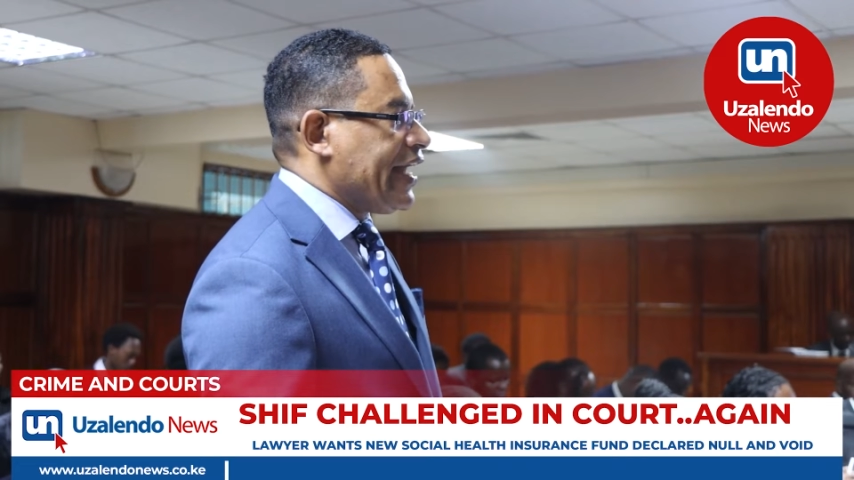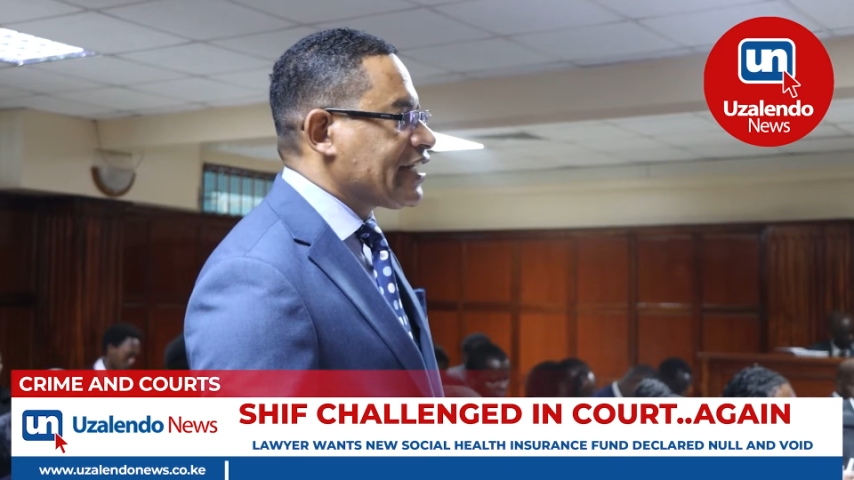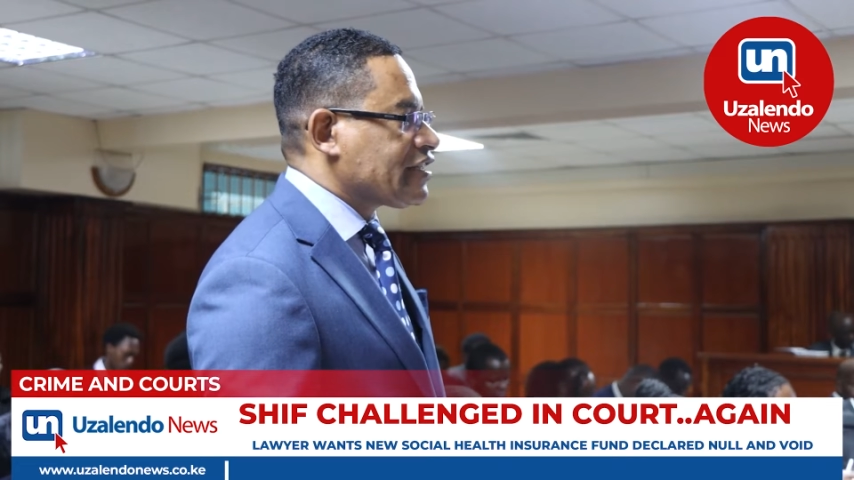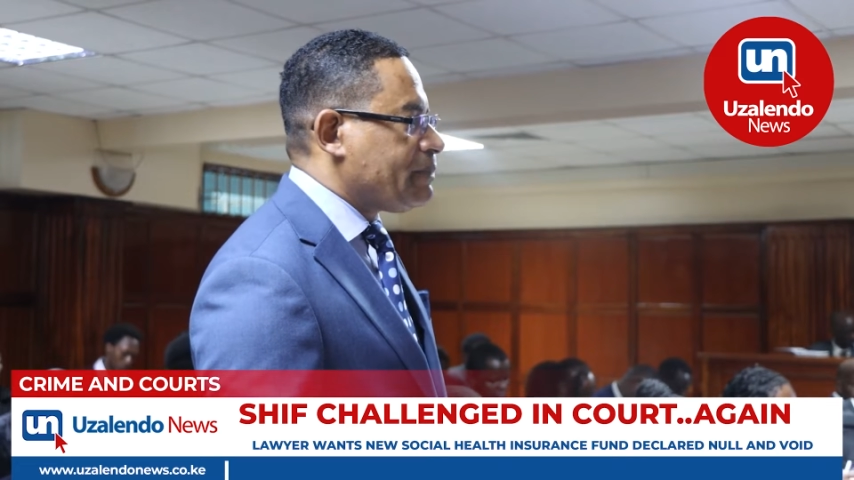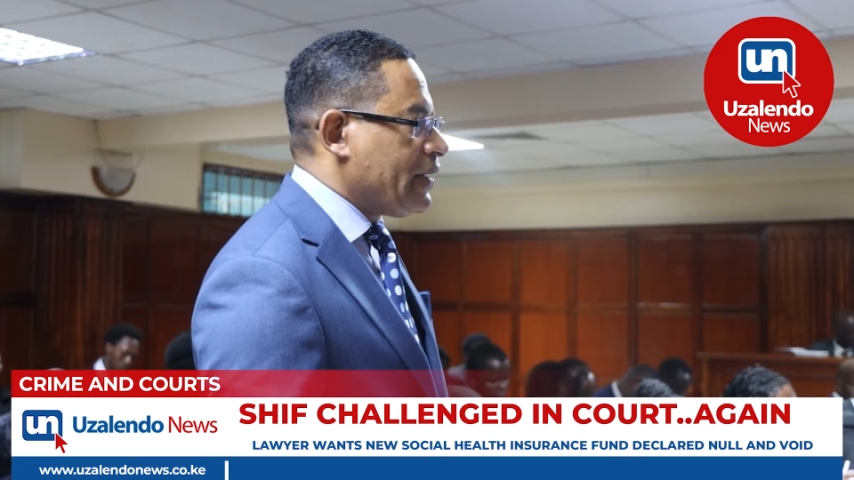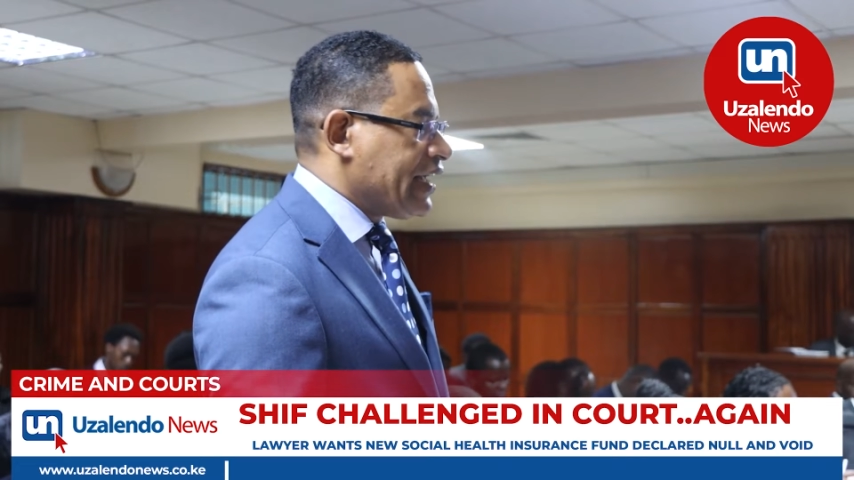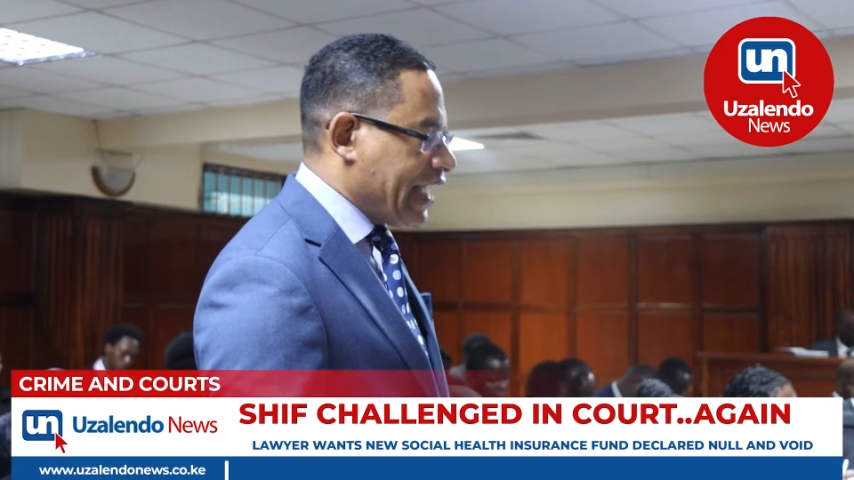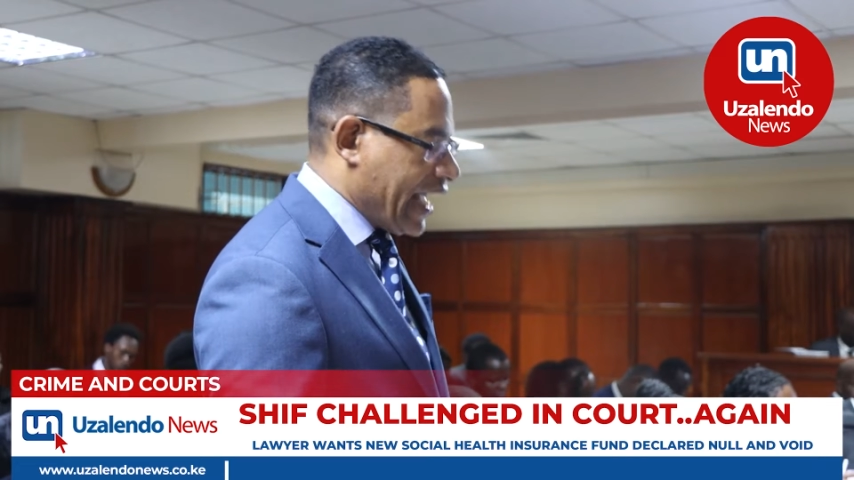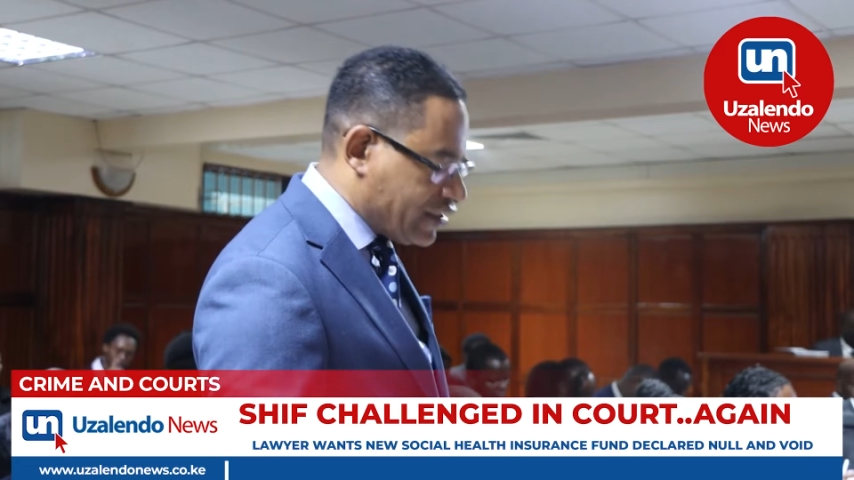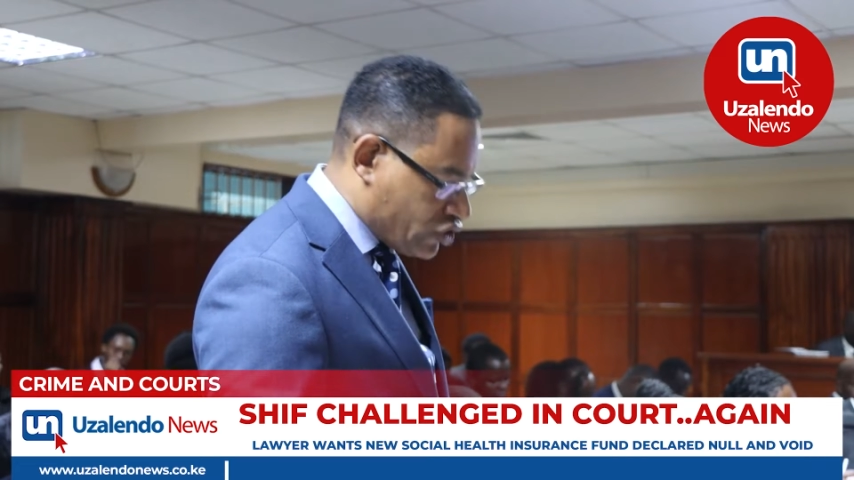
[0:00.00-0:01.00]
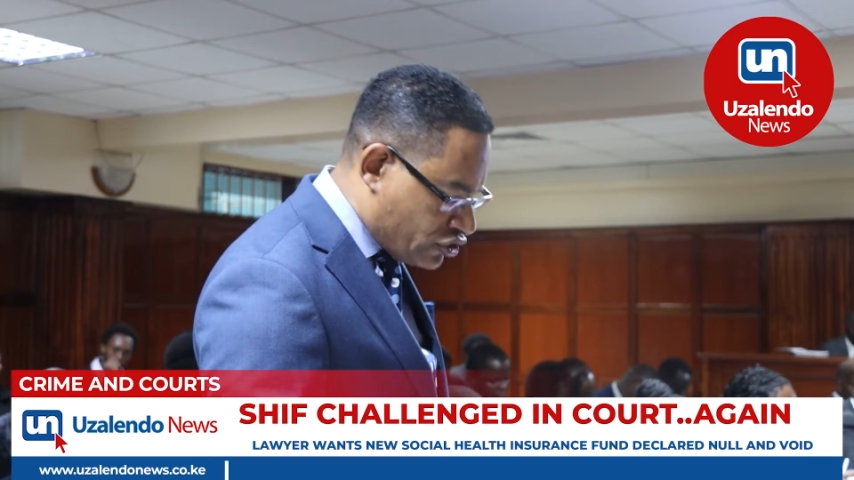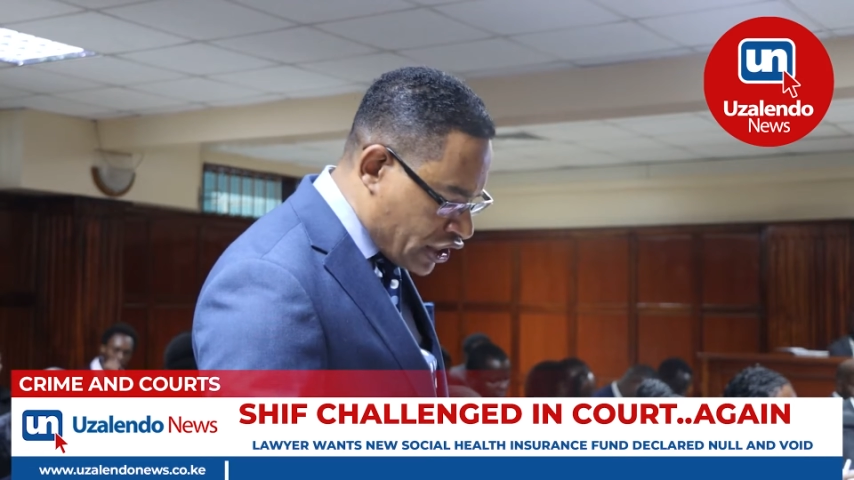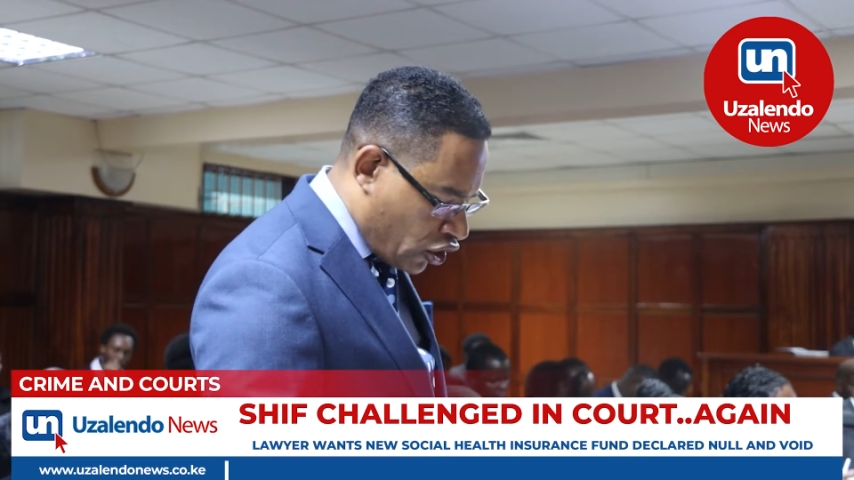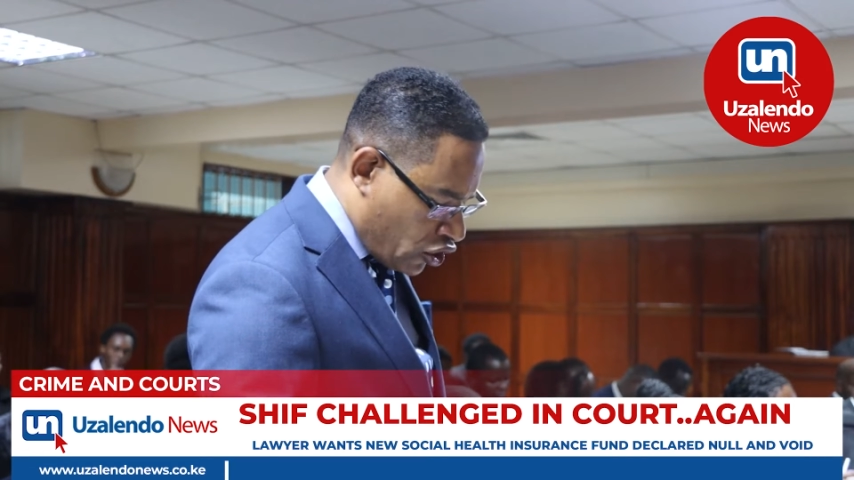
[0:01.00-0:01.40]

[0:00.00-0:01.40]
explicatory